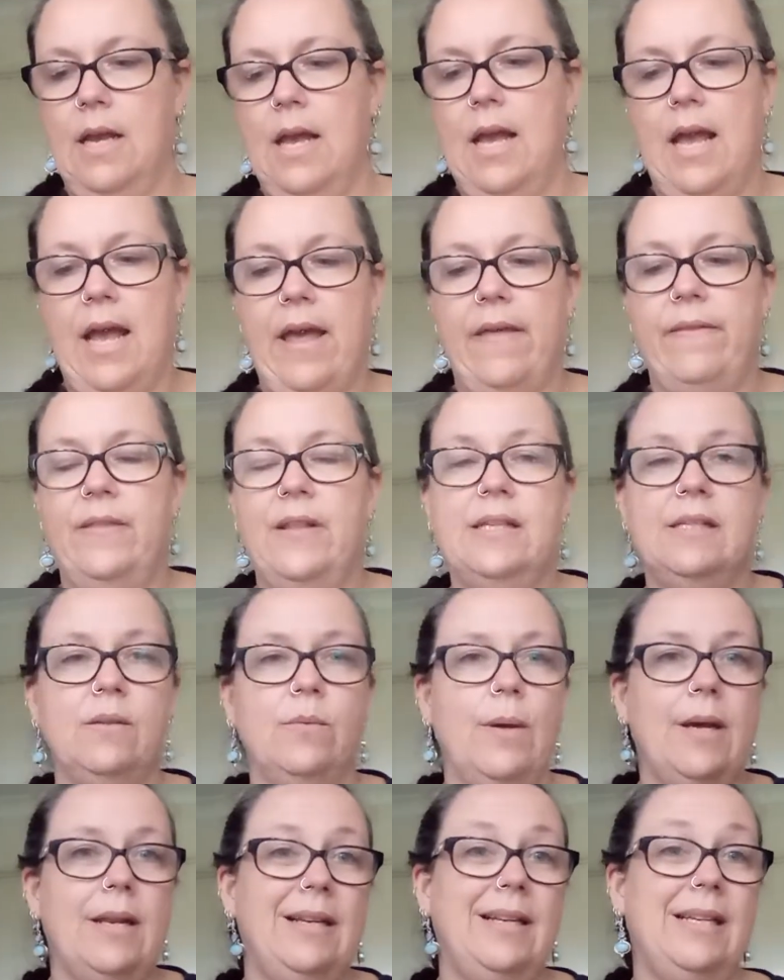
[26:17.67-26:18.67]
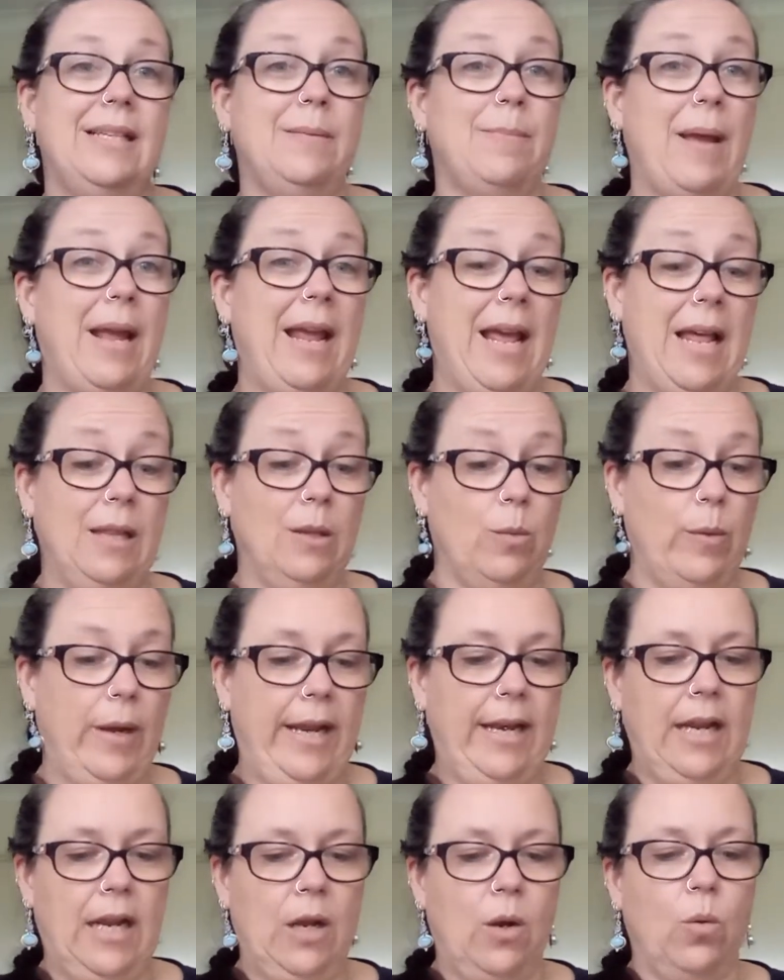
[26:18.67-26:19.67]
and this one is my
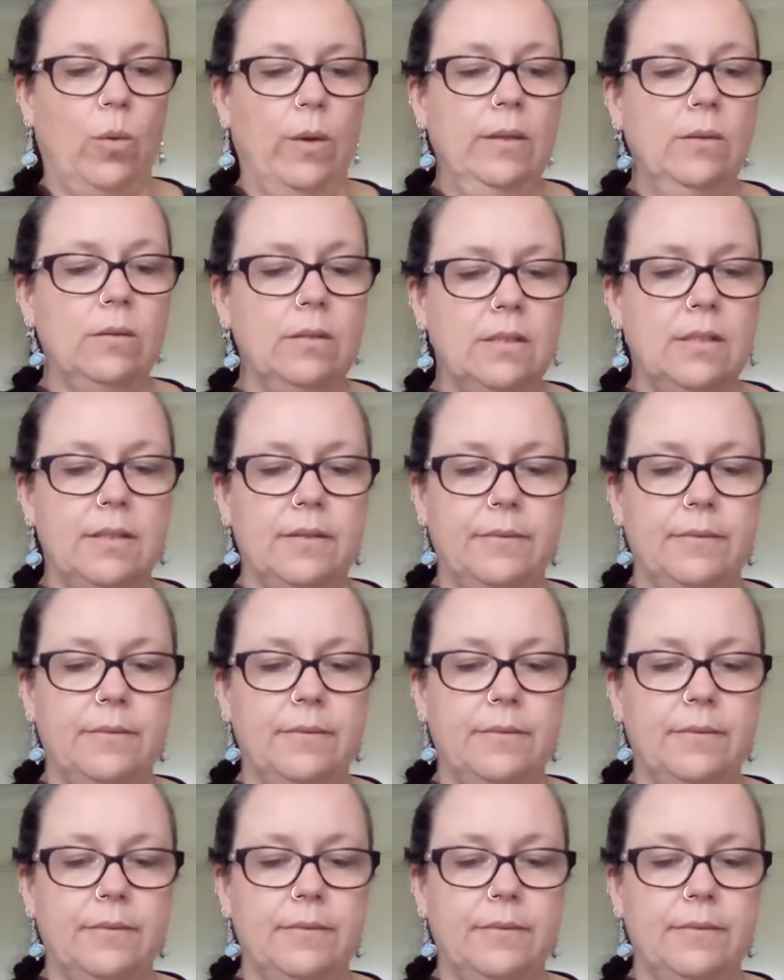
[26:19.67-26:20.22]
Halloweening quilt.